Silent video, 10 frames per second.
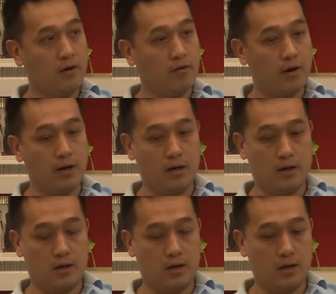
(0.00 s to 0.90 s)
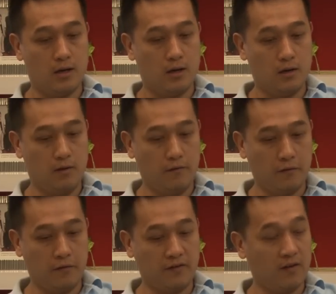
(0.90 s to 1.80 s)
Right. For
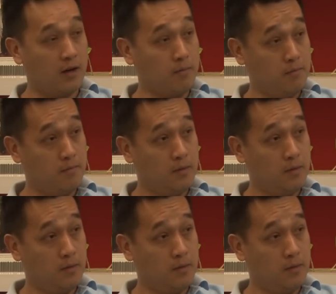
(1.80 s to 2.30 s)
the first time,